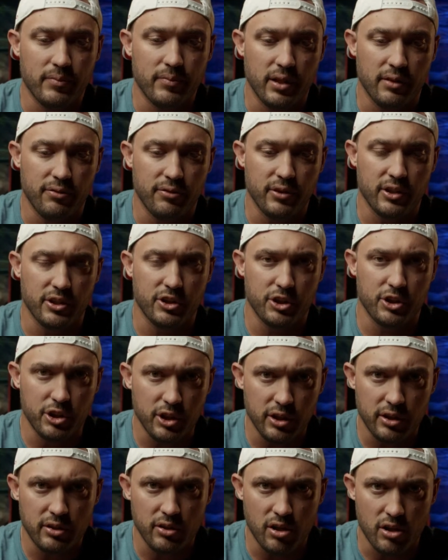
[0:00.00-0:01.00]
if a
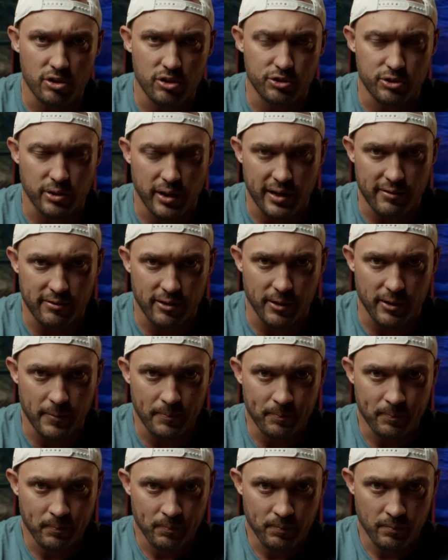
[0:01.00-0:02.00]
good long driver,
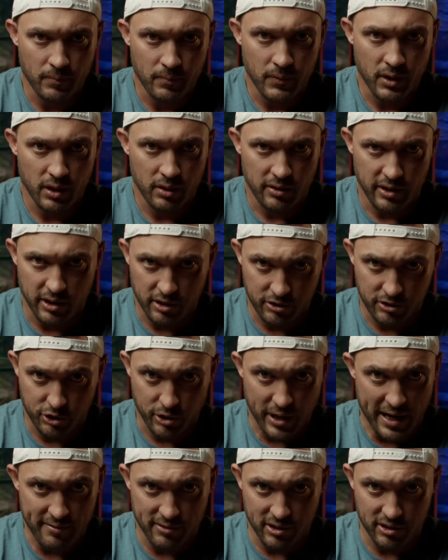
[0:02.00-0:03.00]
their
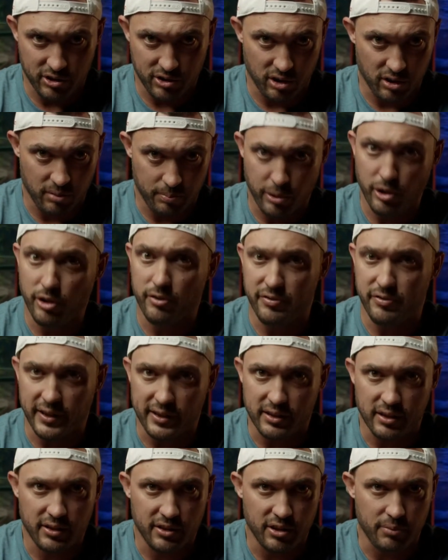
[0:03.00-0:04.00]
drivers are
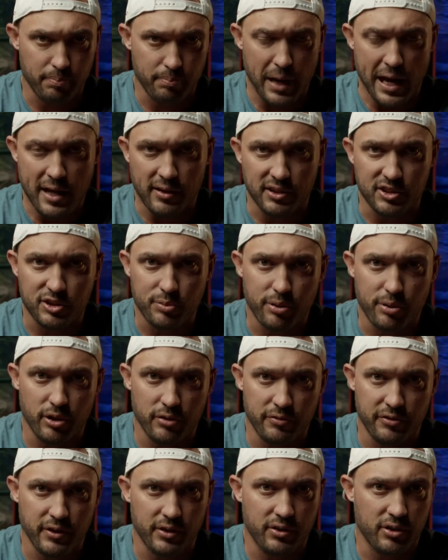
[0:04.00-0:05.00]
perfect. They're balanced
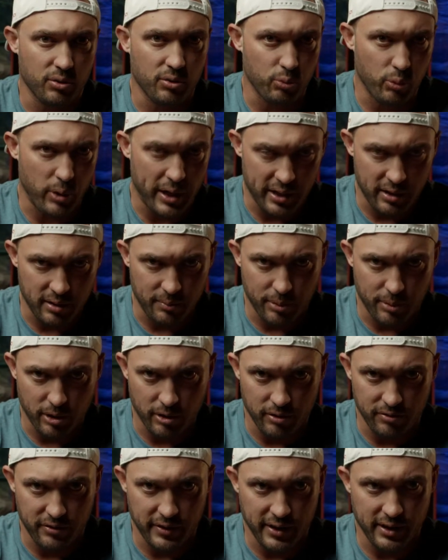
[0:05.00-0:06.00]
perfect. They're weighted
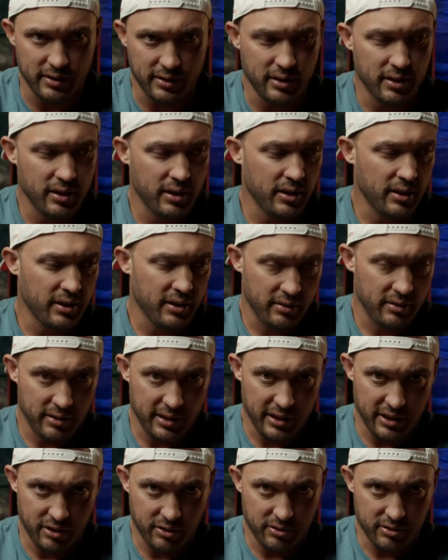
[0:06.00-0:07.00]
perfect.
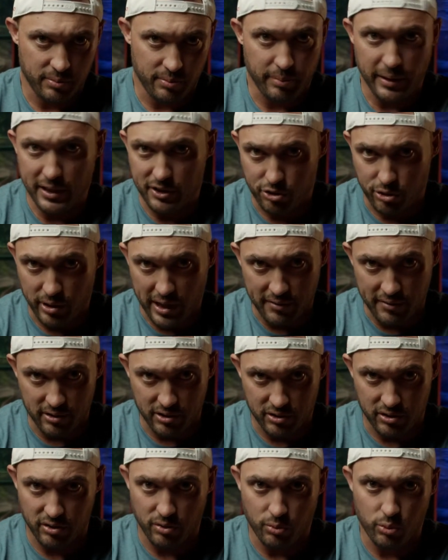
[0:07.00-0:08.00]
They use the best
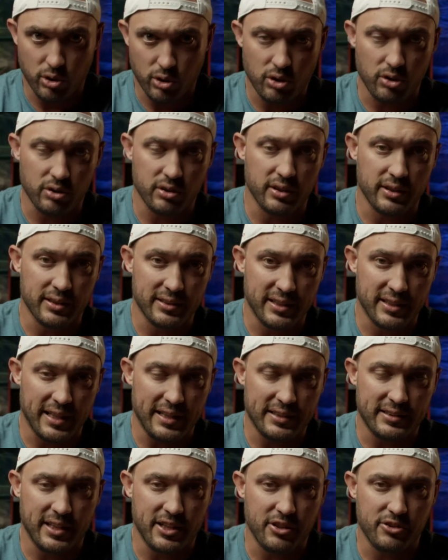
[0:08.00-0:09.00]
drivers in the world. In this
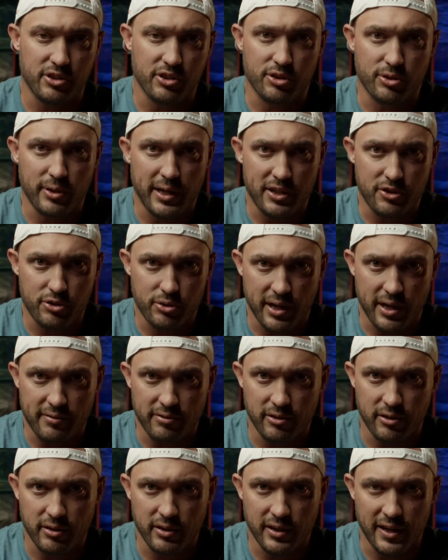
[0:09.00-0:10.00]
case, I use a crank
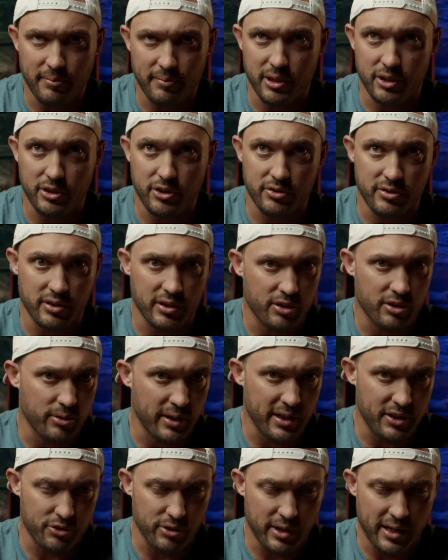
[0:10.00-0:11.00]
driver. I've been using a
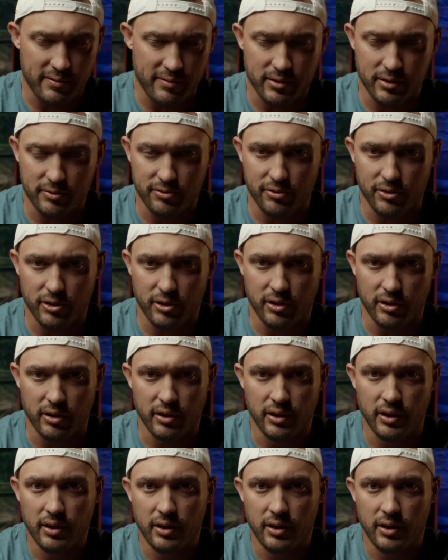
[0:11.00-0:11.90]
crank driver for